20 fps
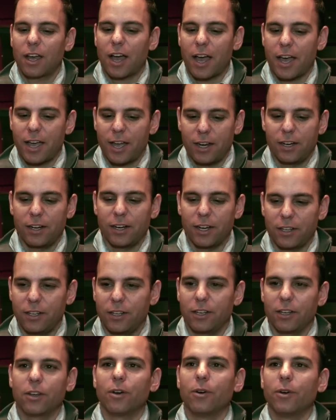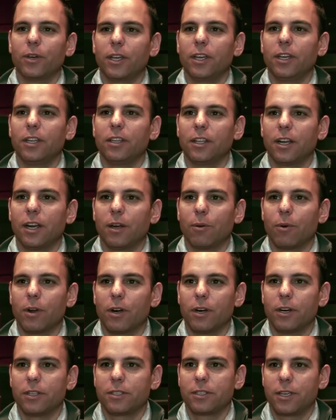I had an idea going in that I
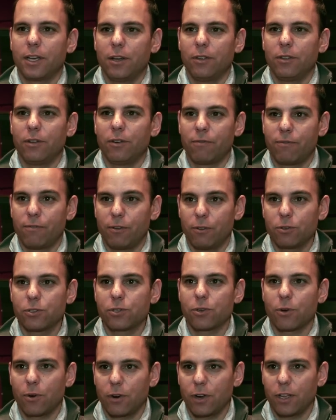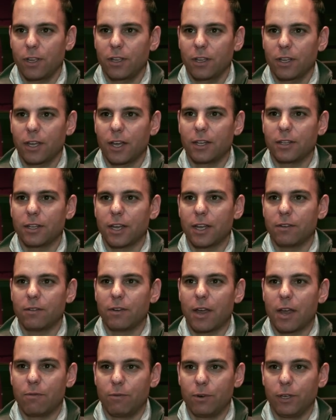wanted to tell their full story and, and,
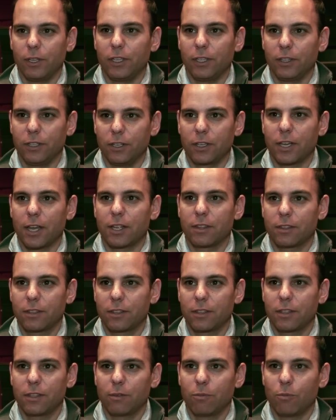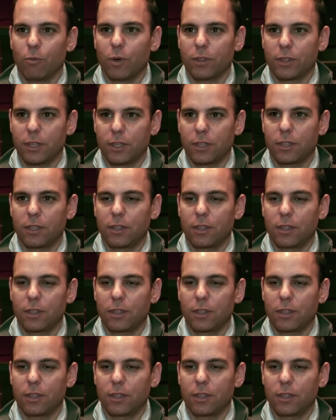and really look at what